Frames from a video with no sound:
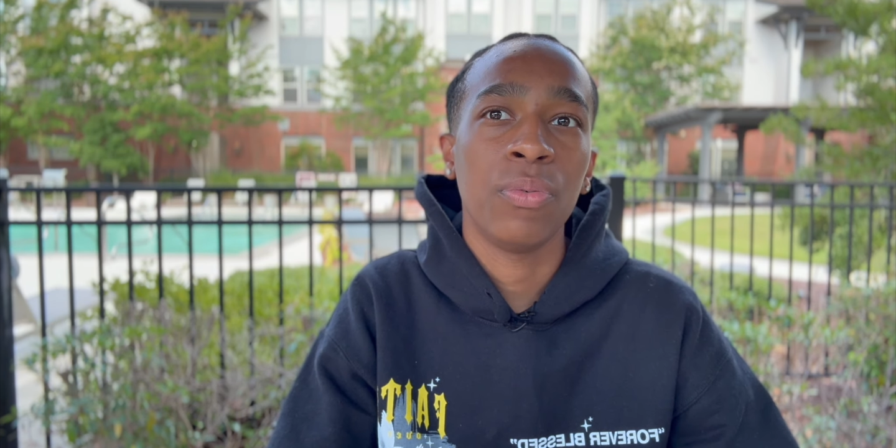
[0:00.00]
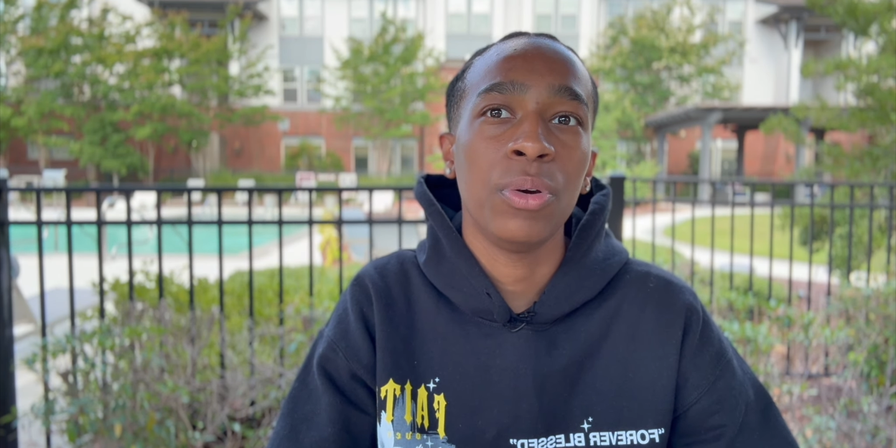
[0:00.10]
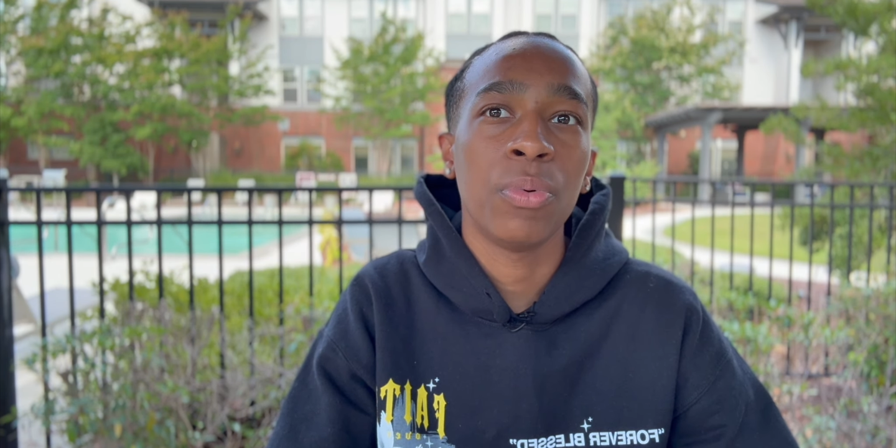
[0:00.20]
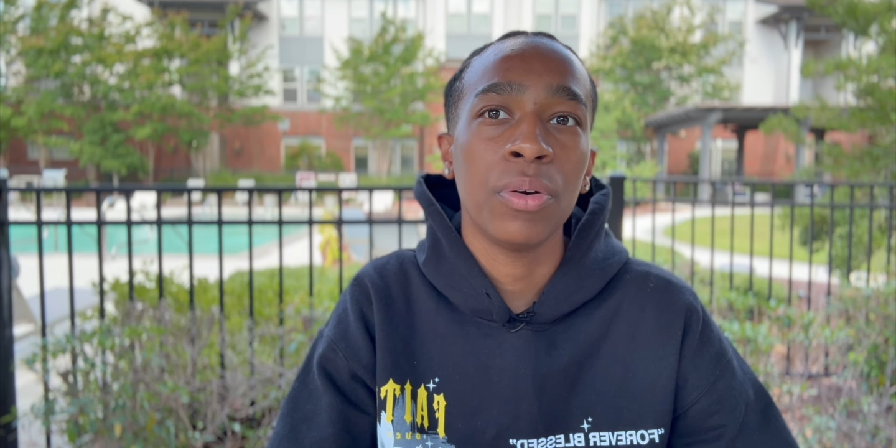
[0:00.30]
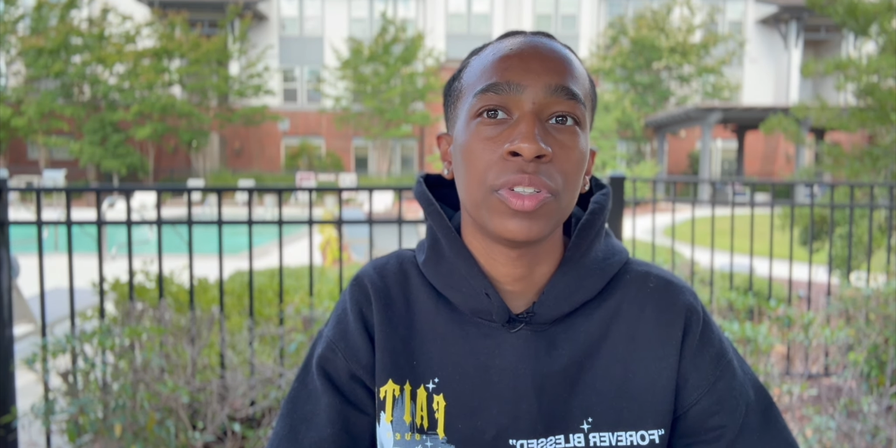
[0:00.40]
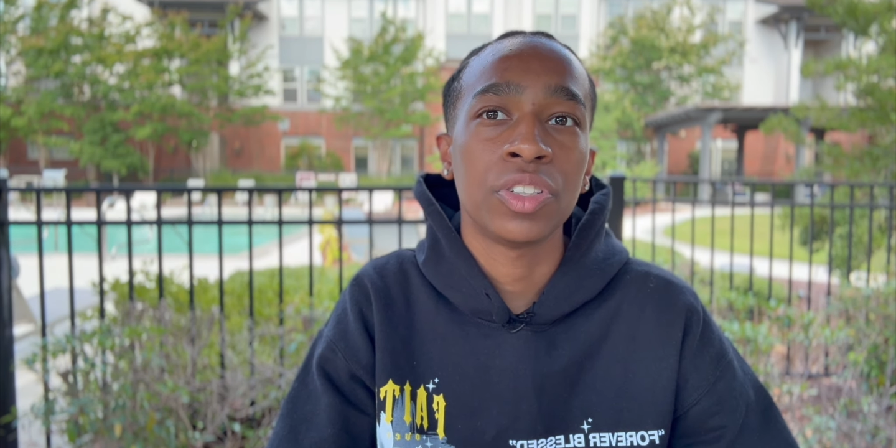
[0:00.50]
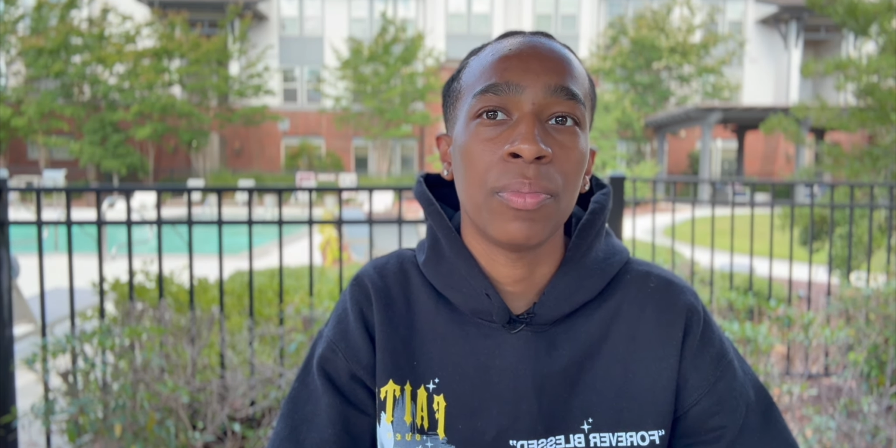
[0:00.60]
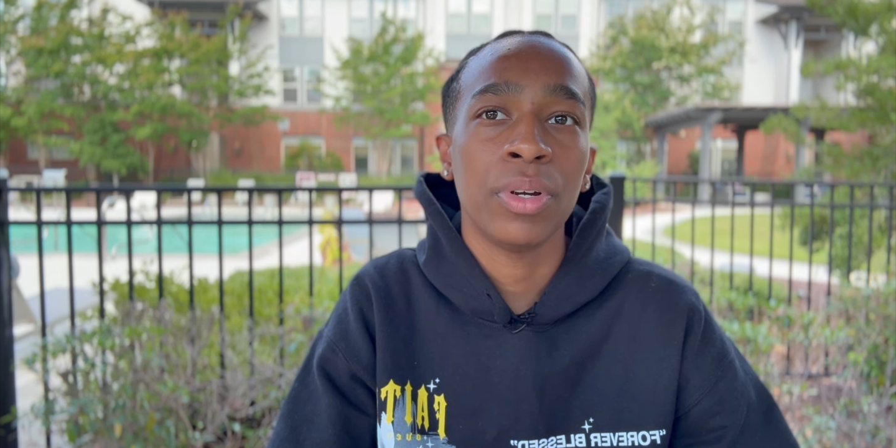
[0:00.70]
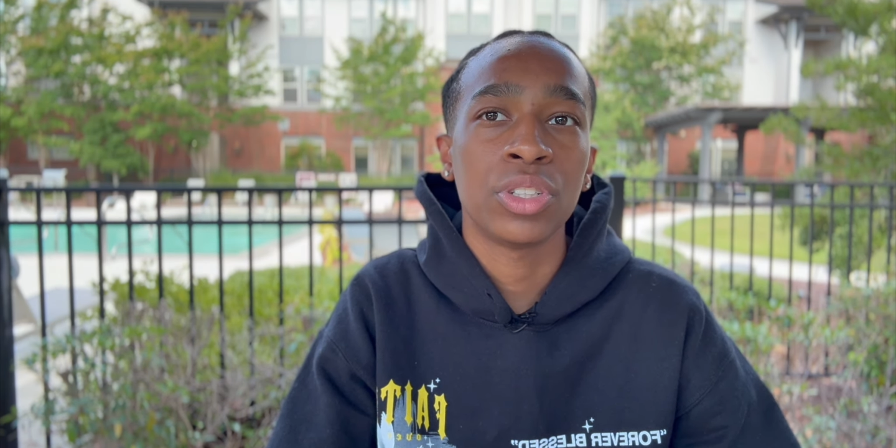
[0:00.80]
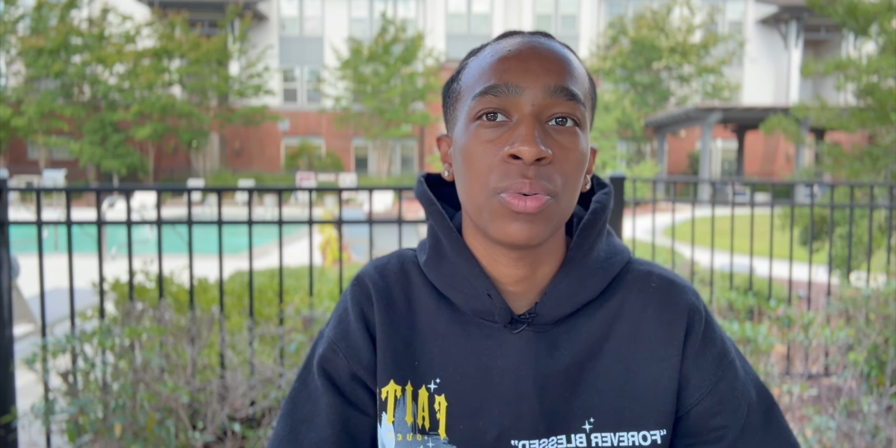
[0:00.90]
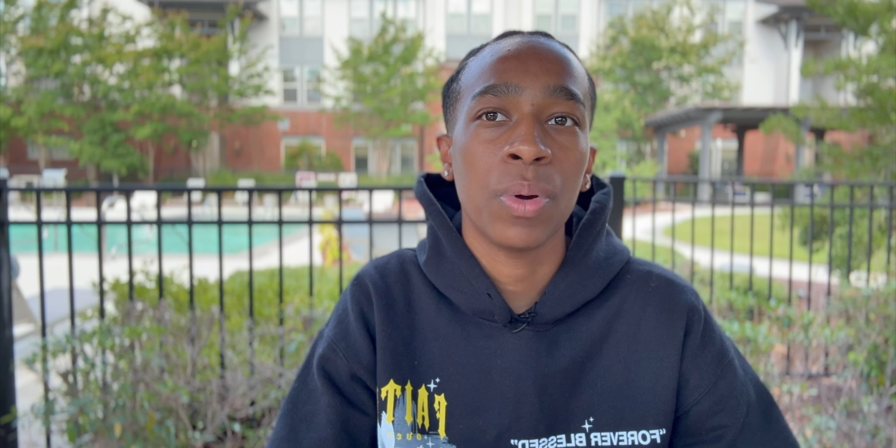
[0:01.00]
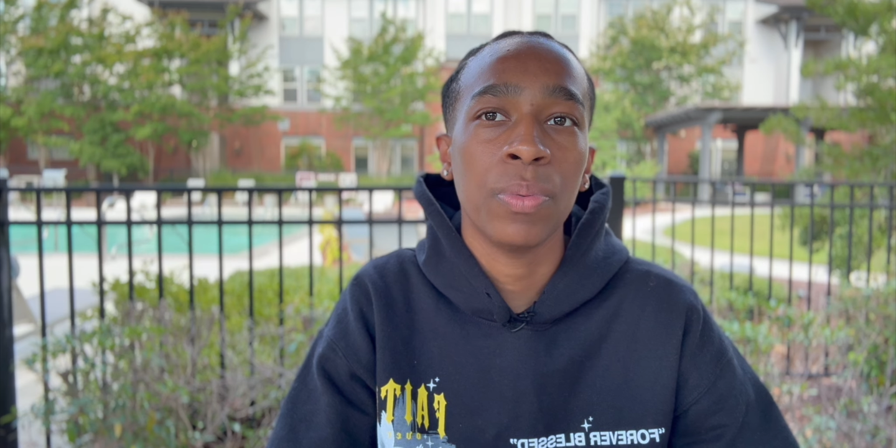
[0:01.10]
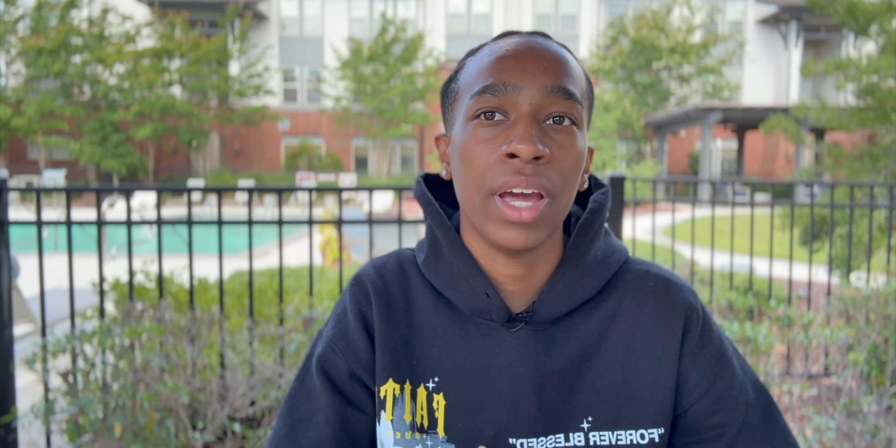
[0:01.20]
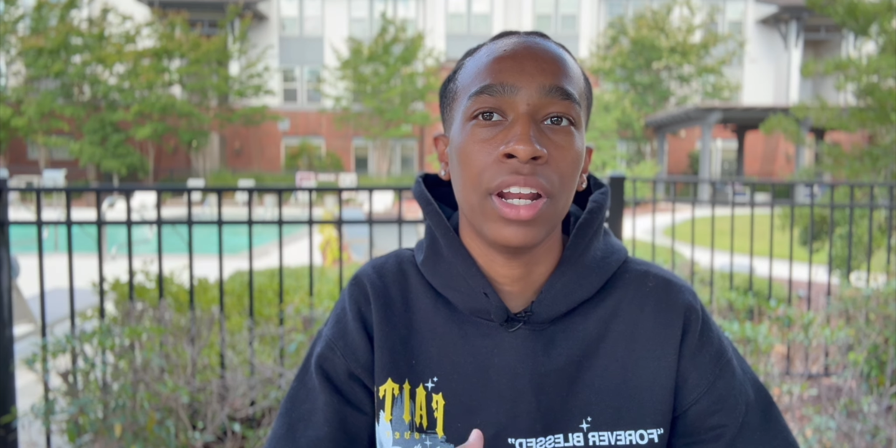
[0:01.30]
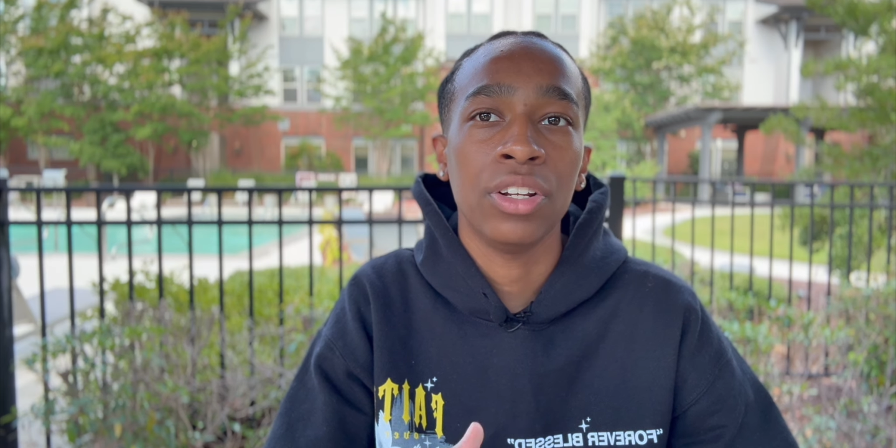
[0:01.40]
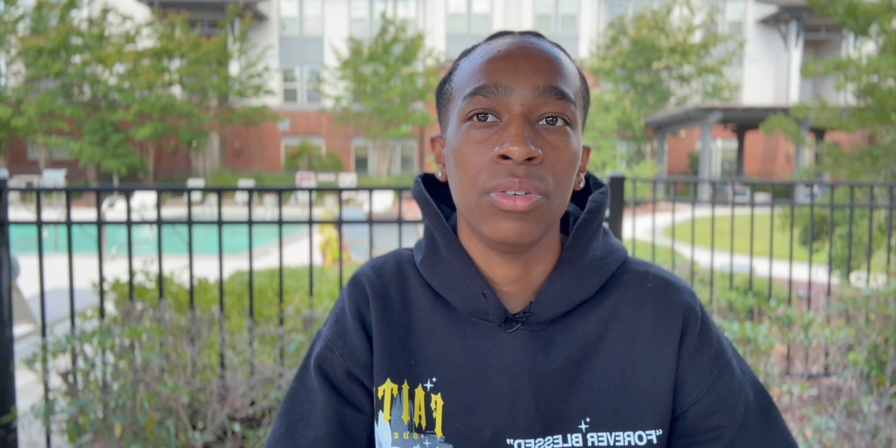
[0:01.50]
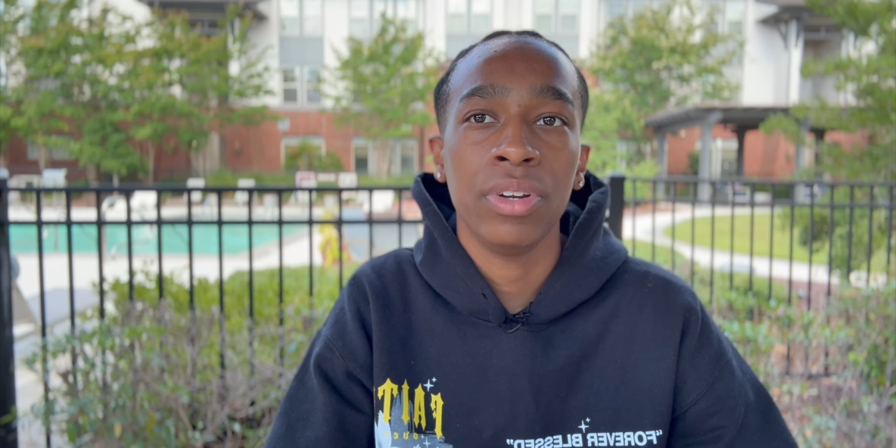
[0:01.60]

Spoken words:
we worry so much on what we got to do